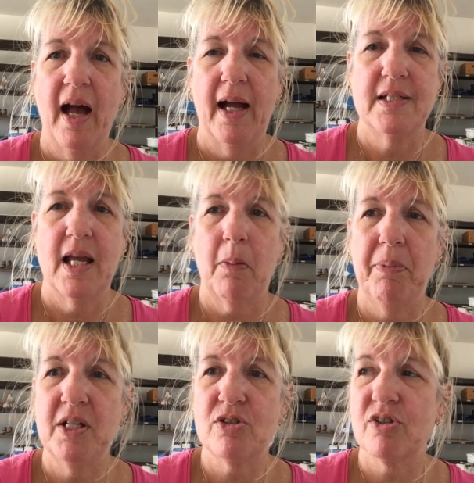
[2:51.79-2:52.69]
I take
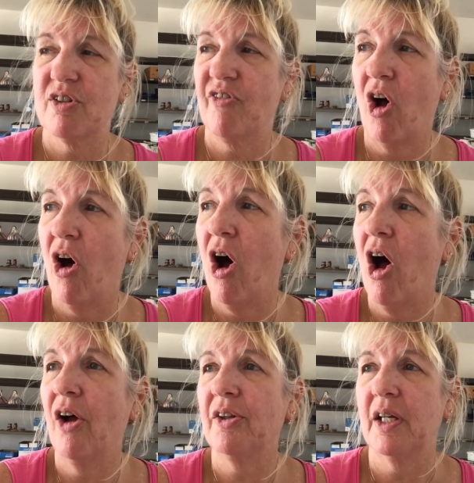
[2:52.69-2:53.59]
pictures of
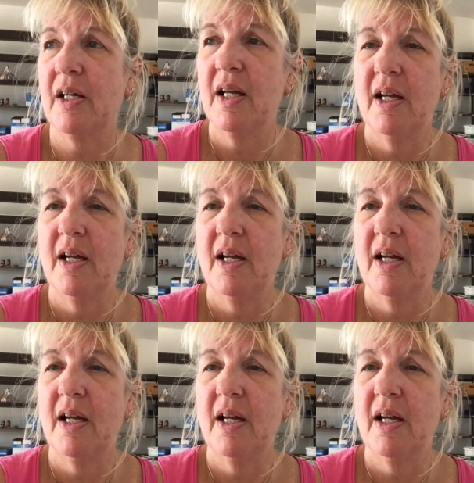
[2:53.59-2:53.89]
all the